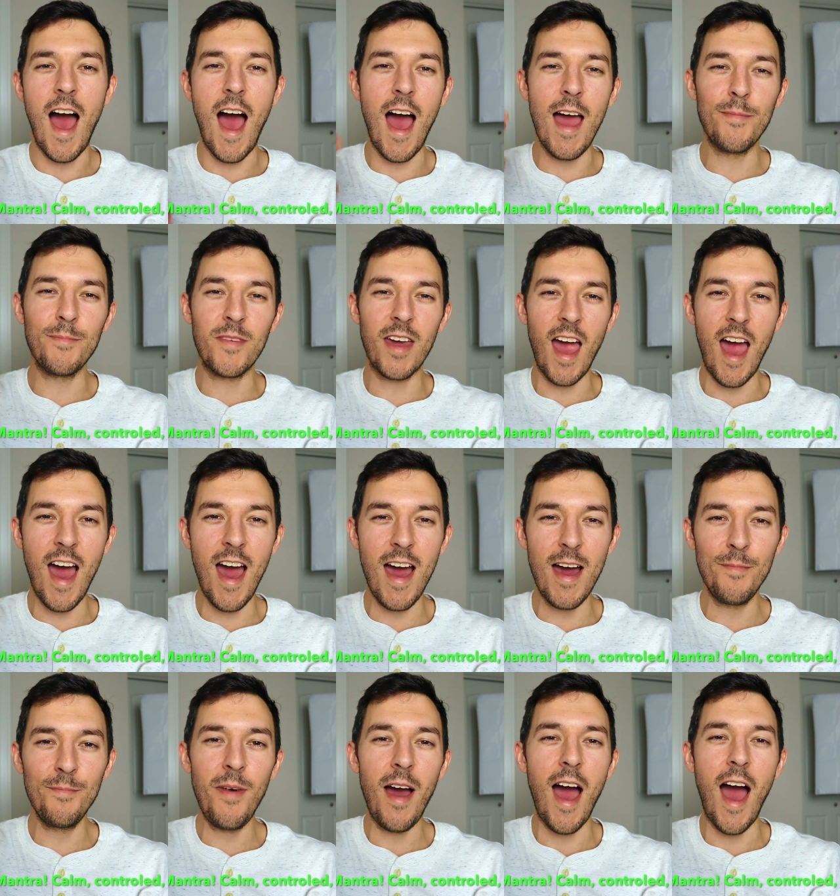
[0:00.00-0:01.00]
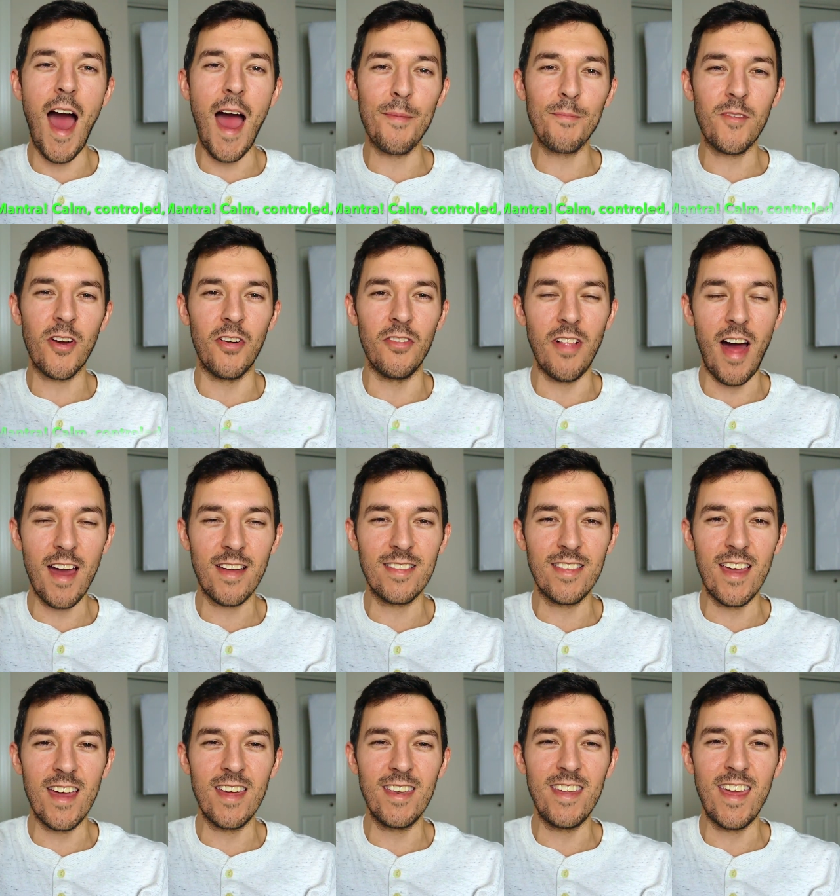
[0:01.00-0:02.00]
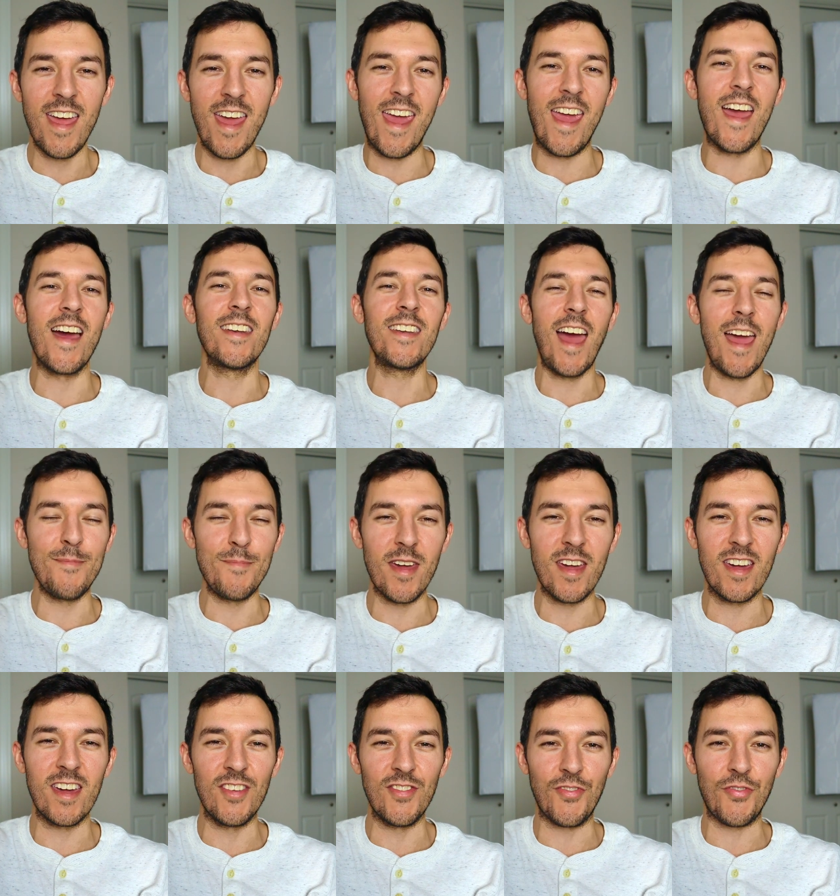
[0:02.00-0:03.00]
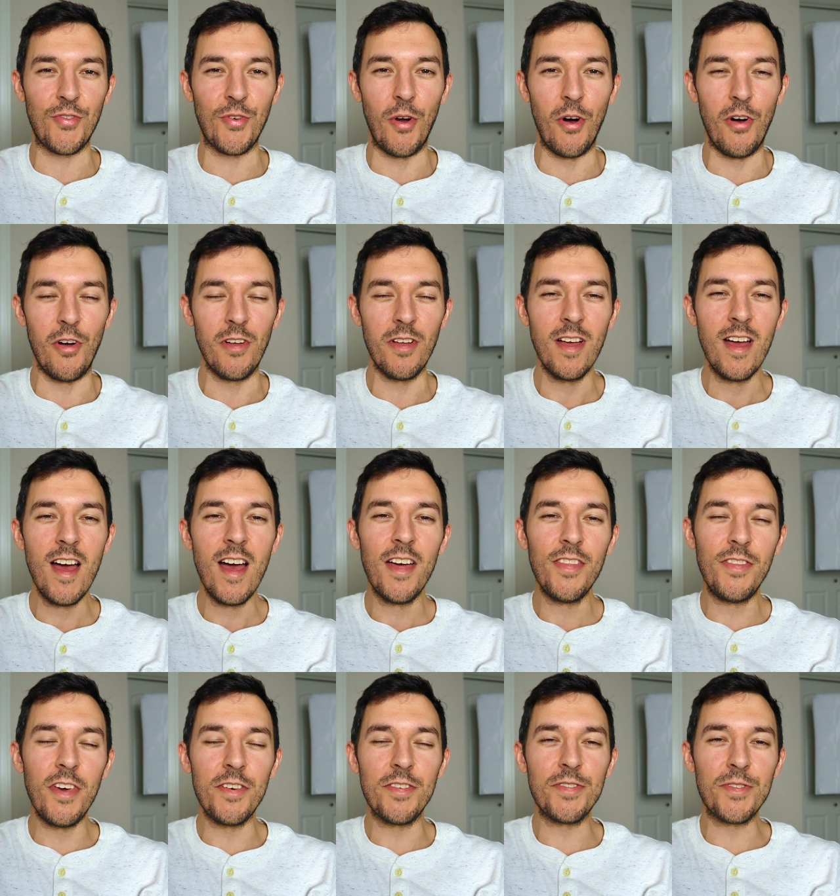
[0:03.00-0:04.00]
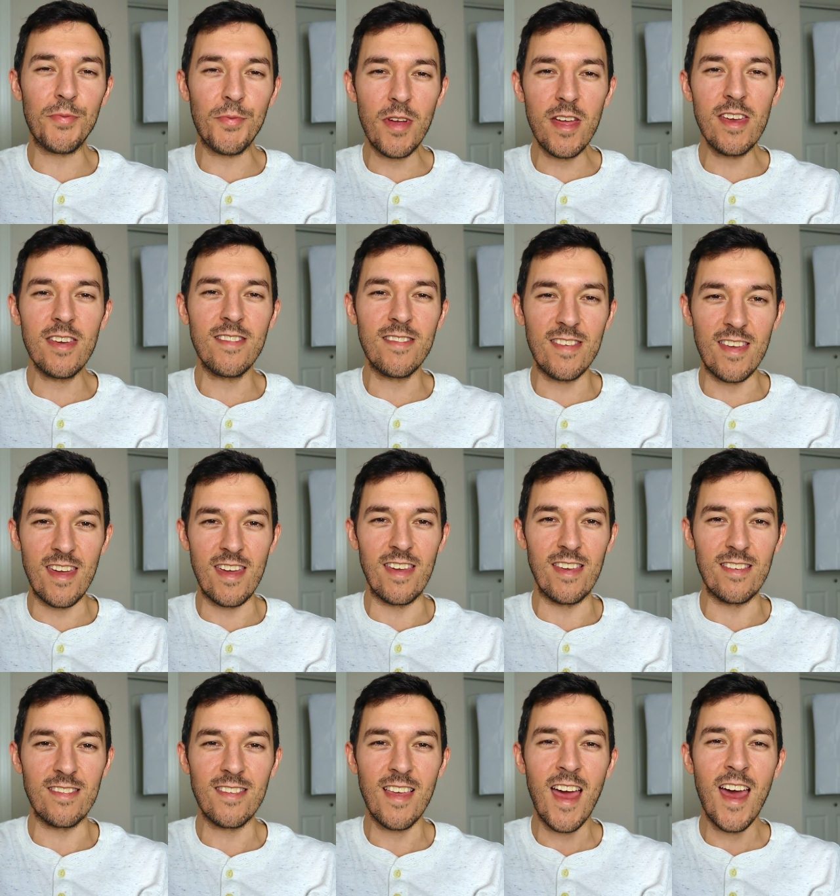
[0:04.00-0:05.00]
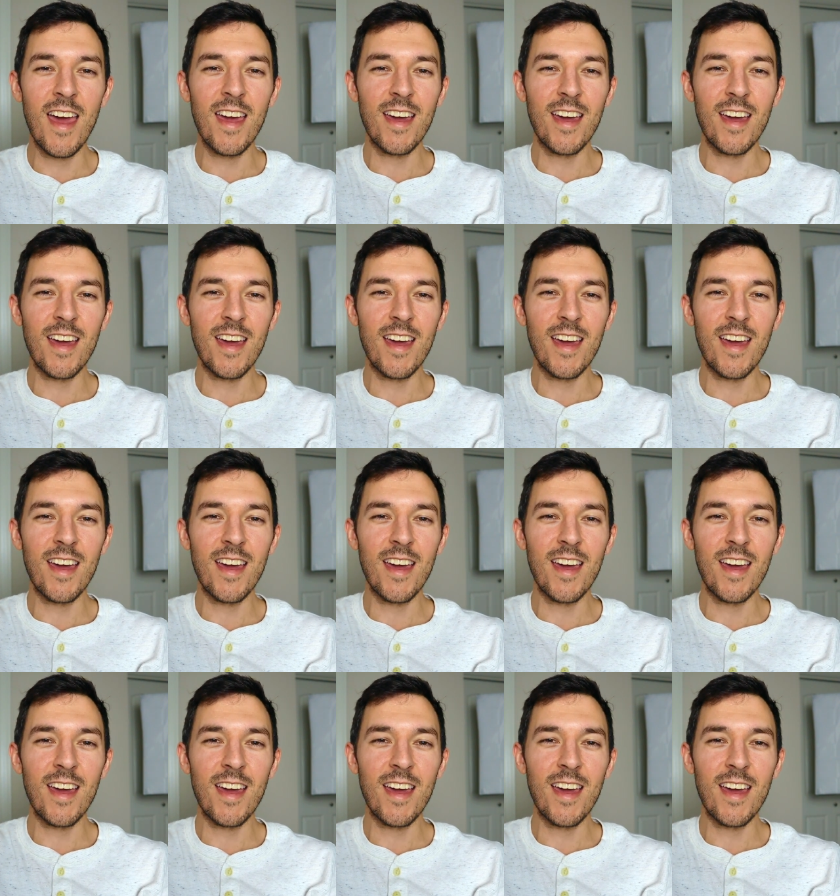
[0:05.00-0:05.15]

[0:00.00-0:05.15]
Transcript: I'm calm, I'm collected, and I'm in control. The three C's: